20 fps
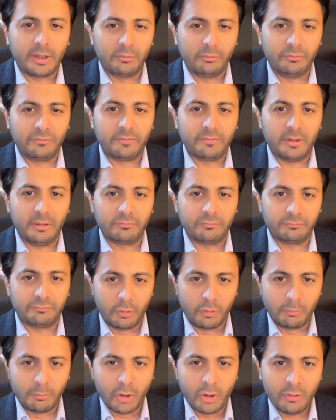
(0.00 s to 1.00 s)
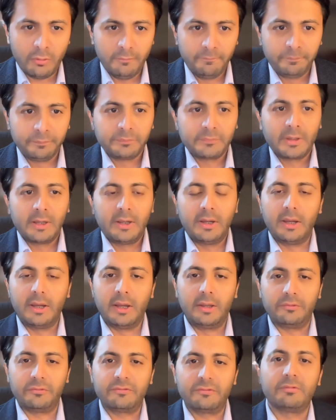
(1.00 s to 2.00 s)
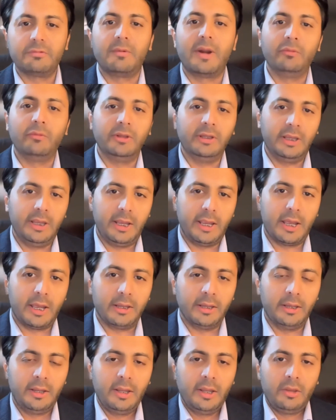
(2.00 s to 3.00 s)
I would say FOMO surrounding AI.